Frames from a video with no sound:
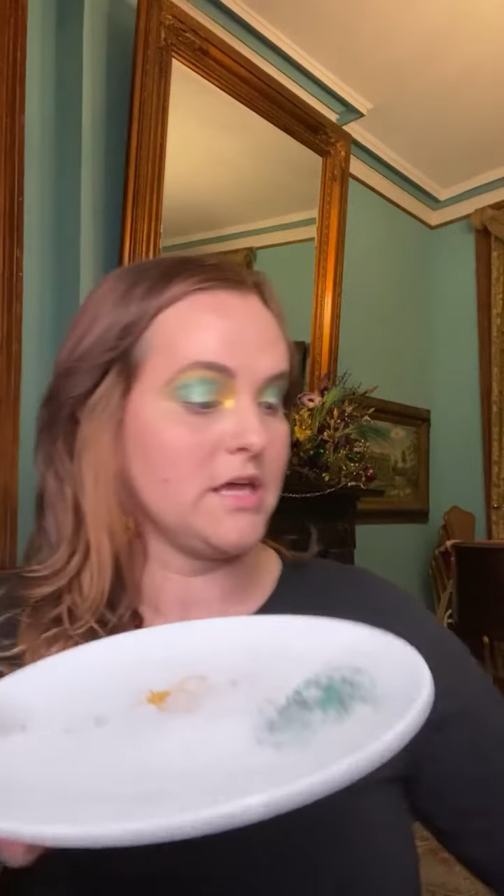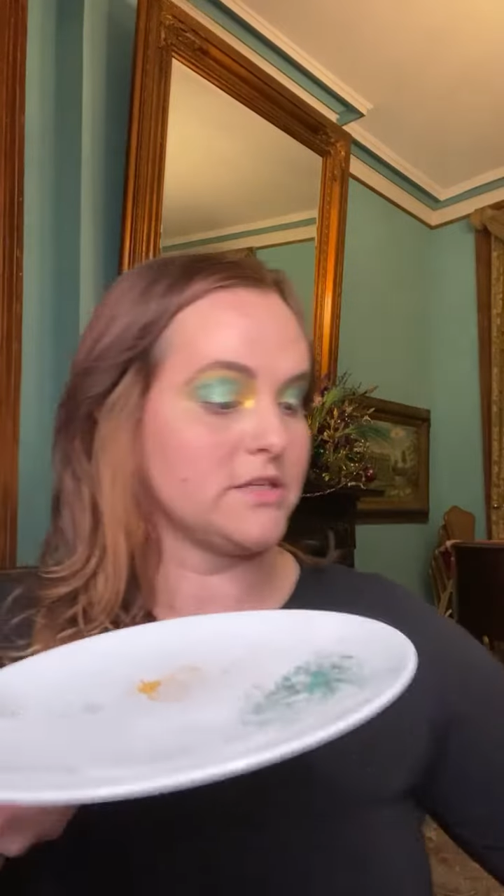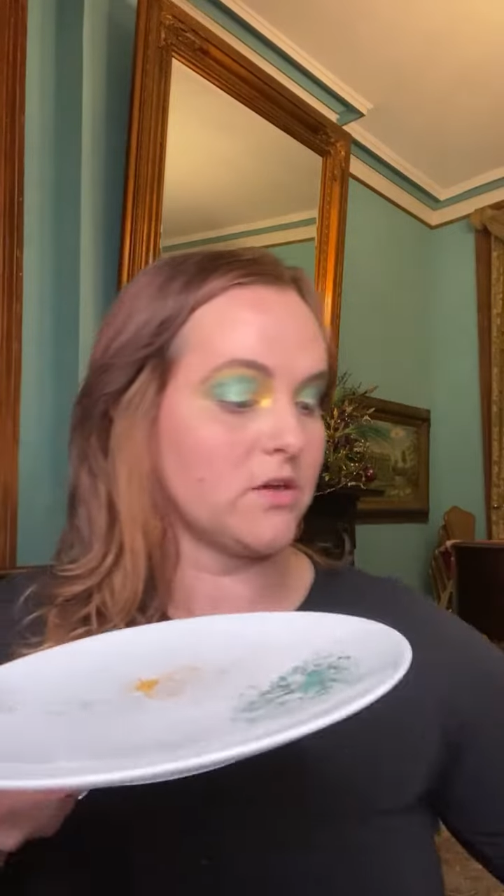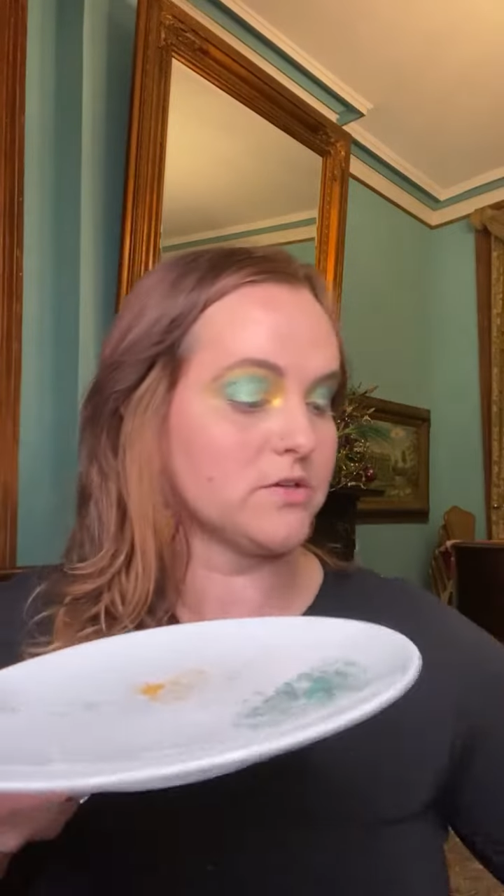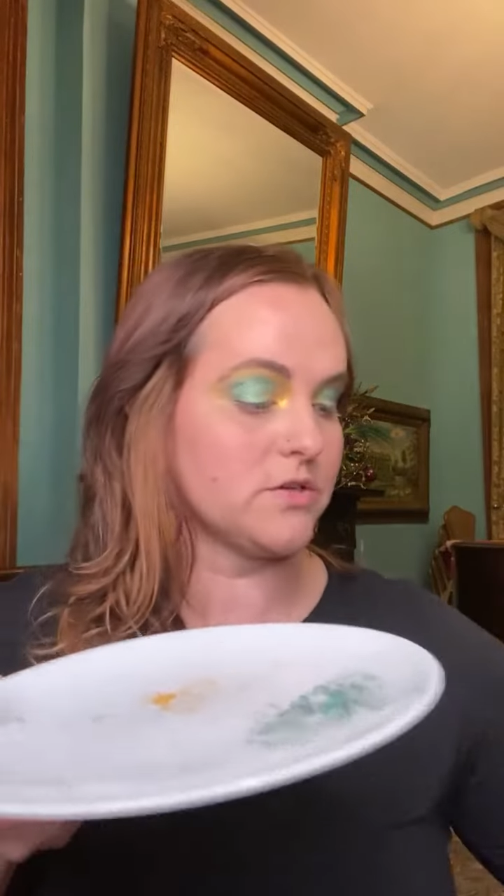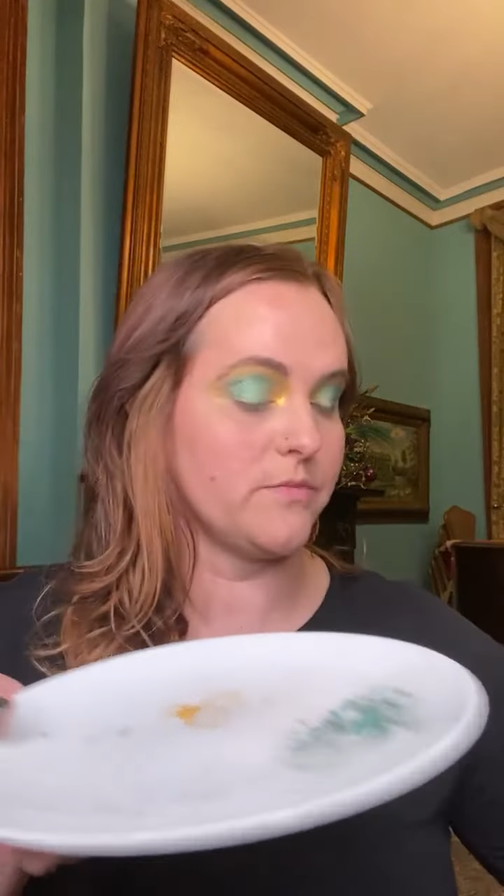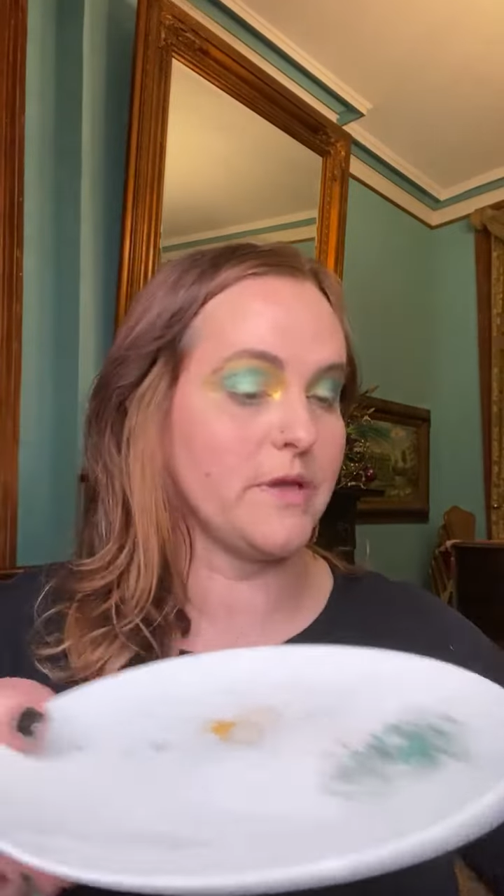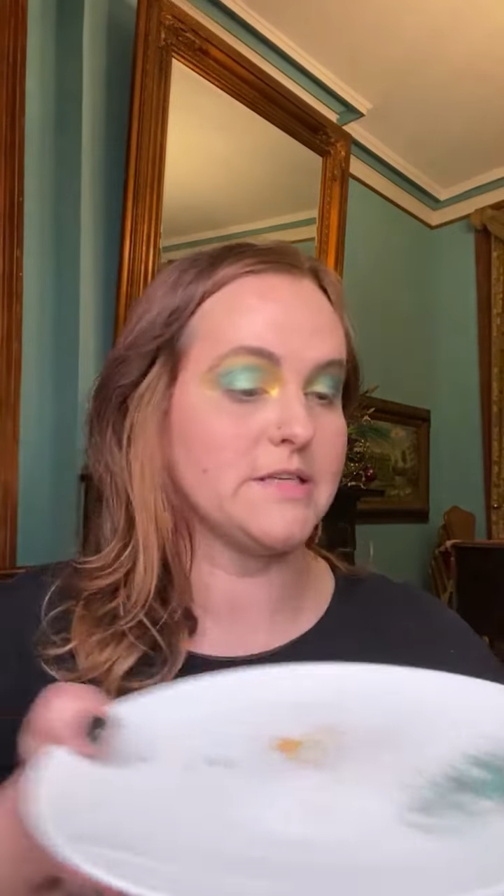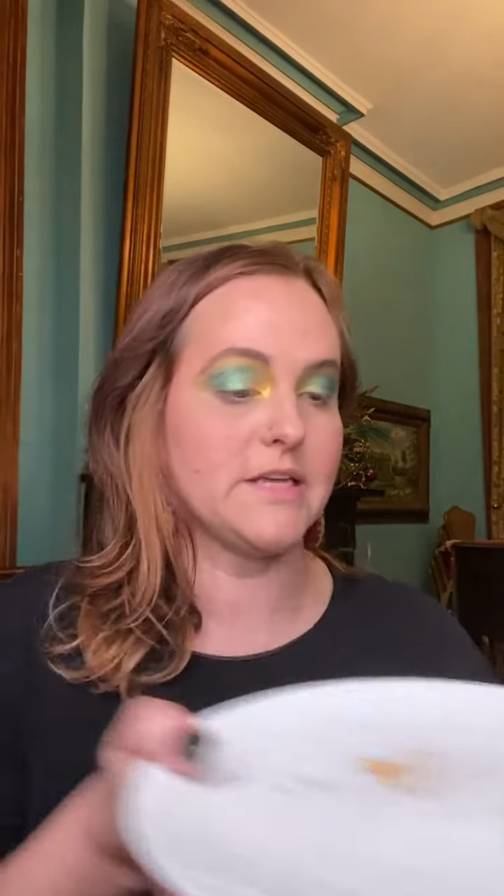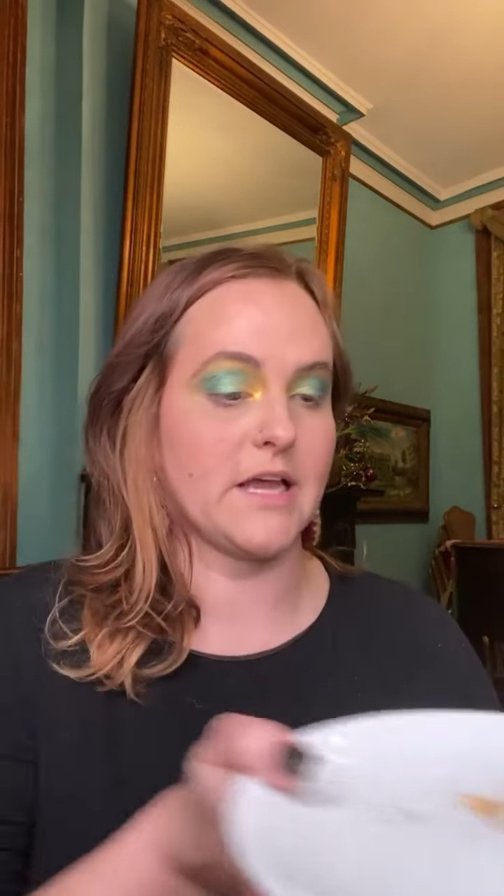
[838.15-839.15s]
It's also
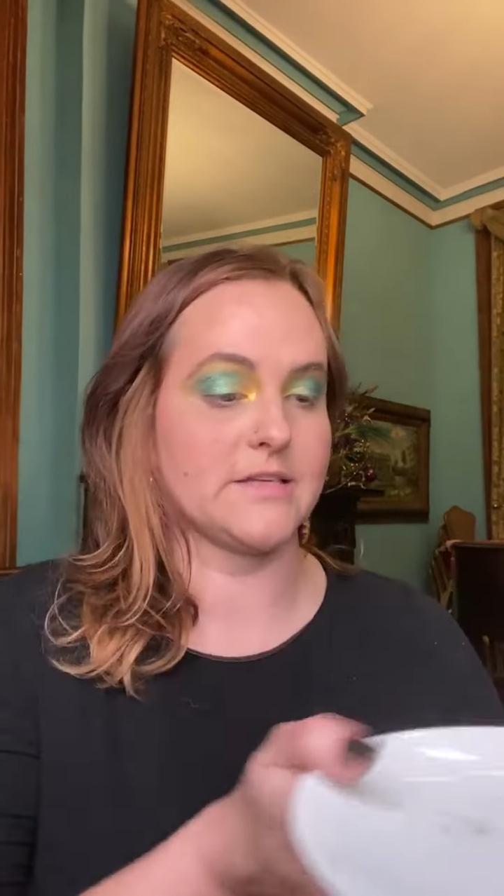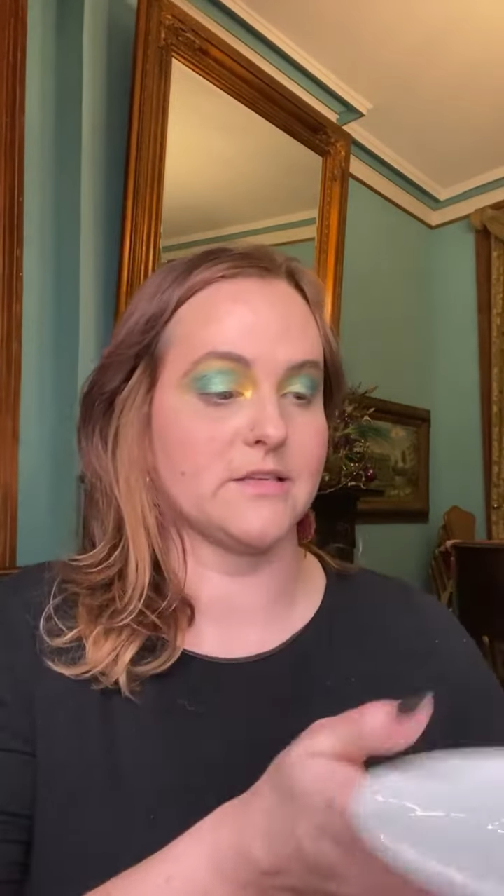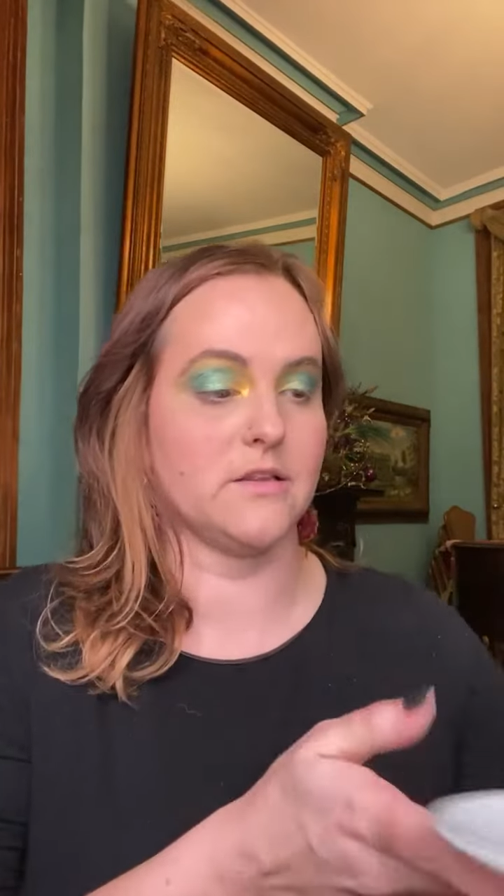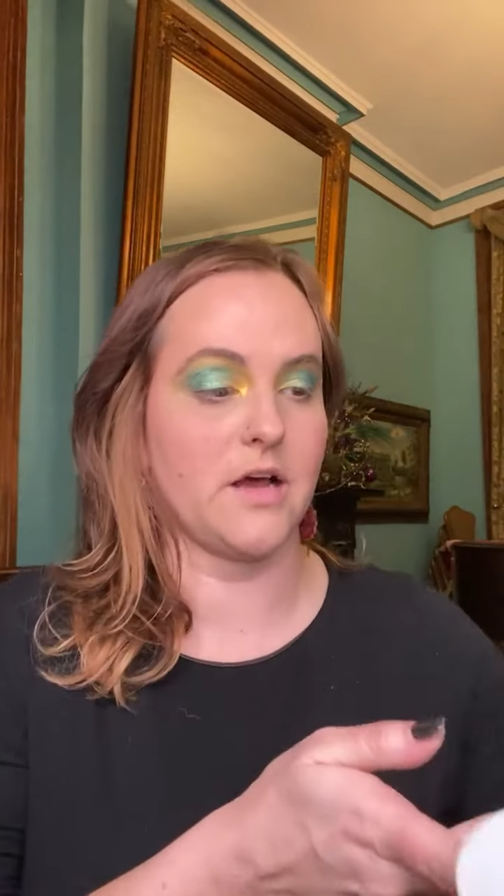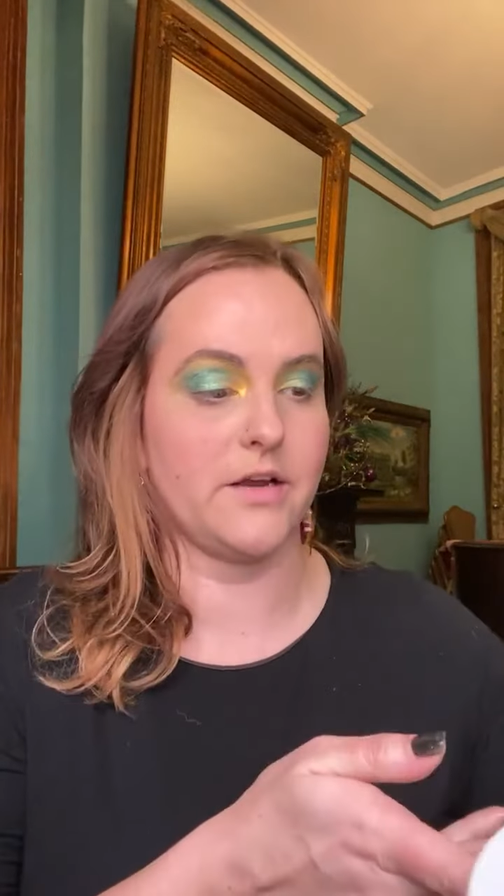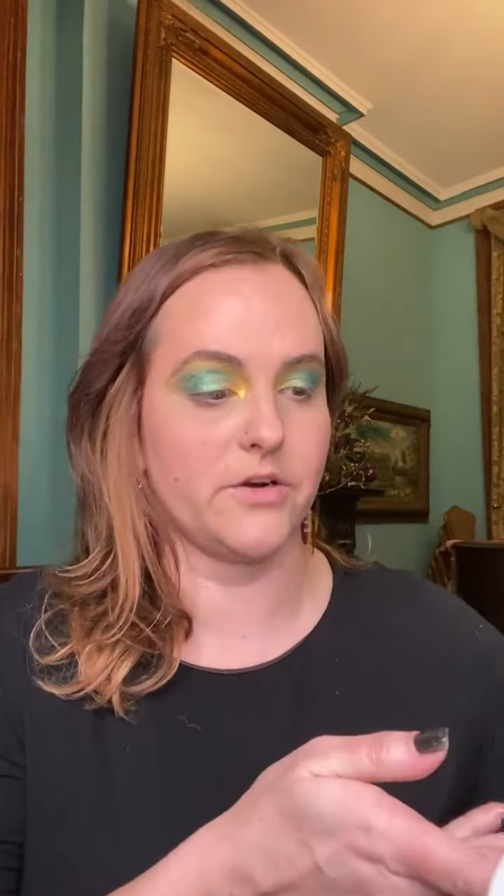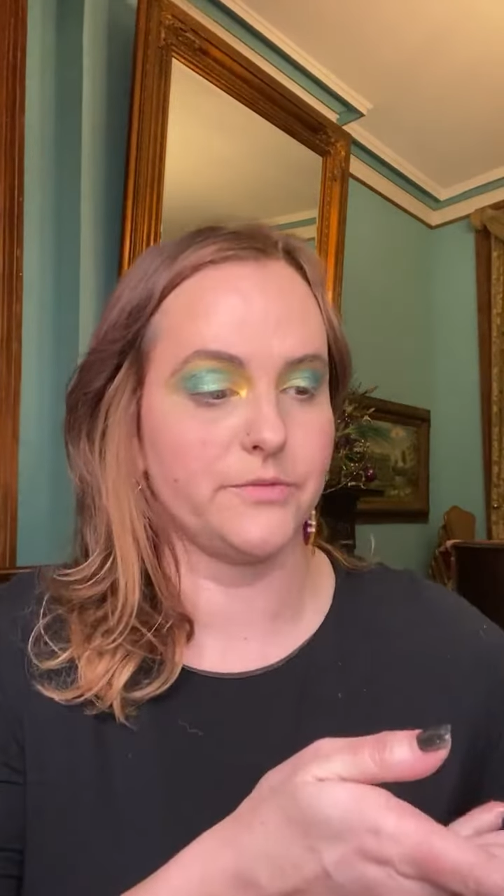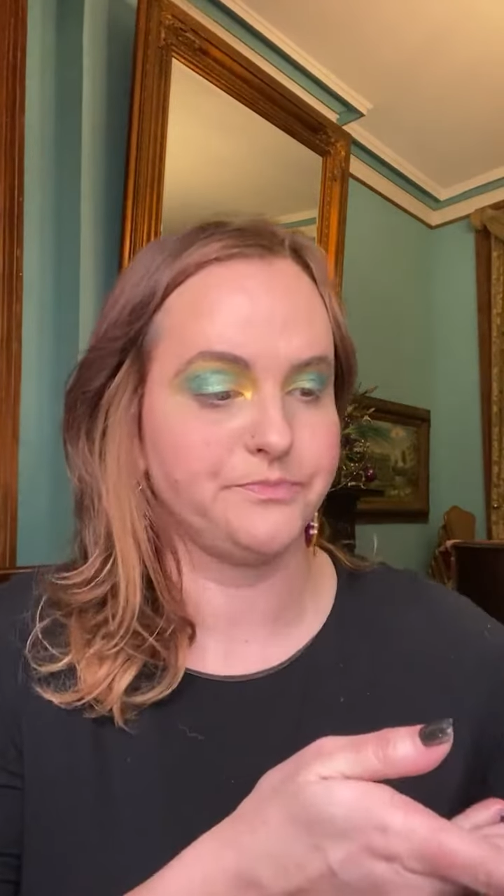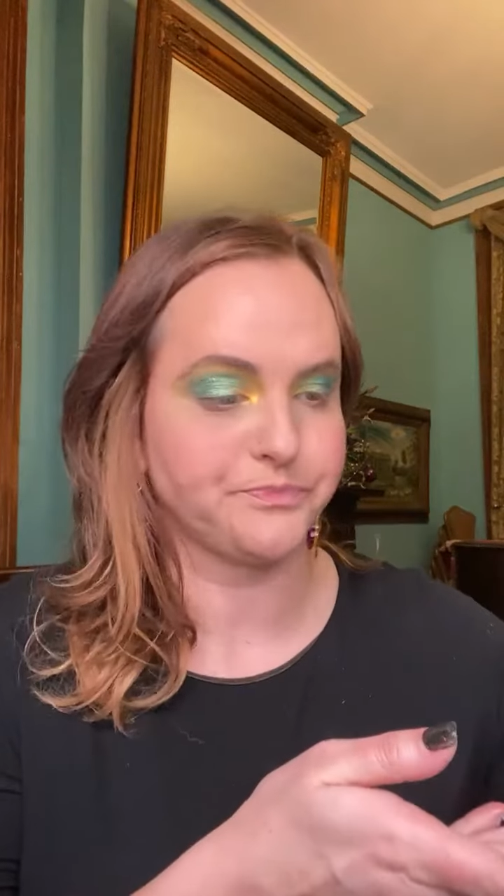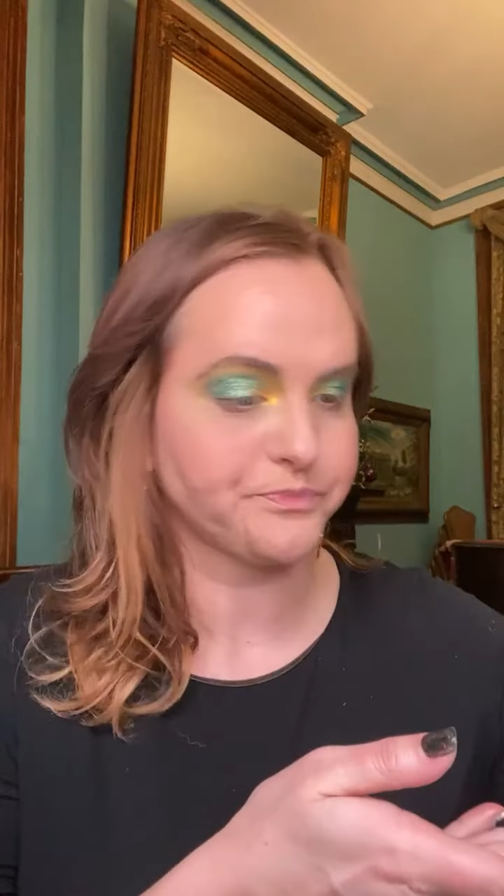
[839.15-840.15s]
amazing as a liner.